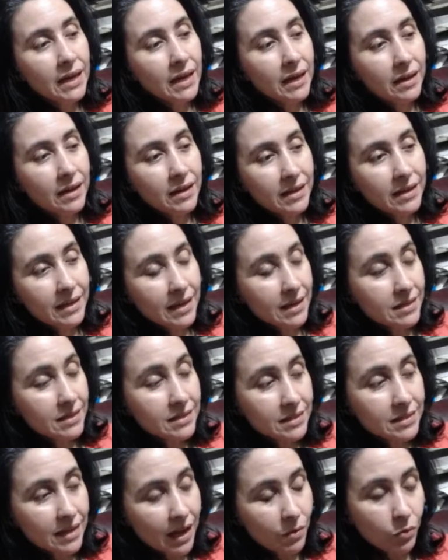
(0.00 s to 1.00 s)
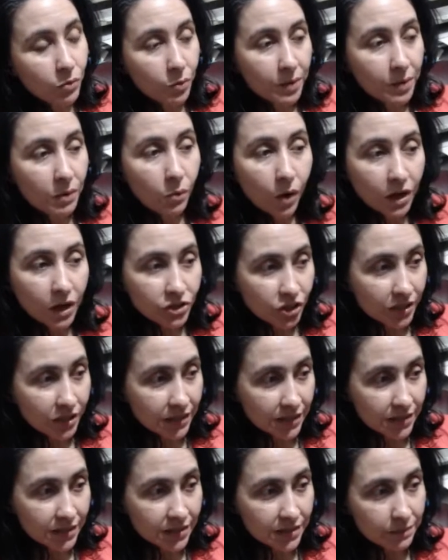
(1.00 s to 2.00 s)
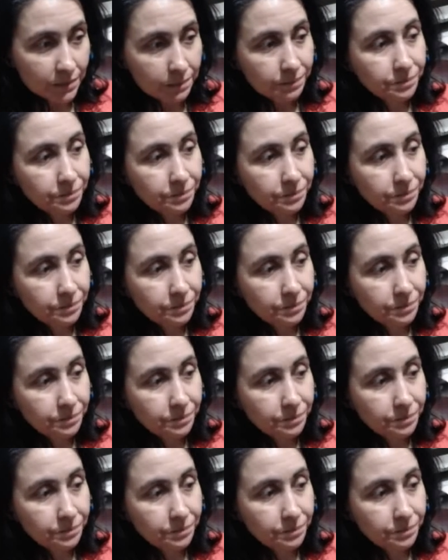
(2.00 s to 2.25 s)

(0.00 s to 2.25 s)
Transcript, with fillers: Uh, yes, I will be watching this.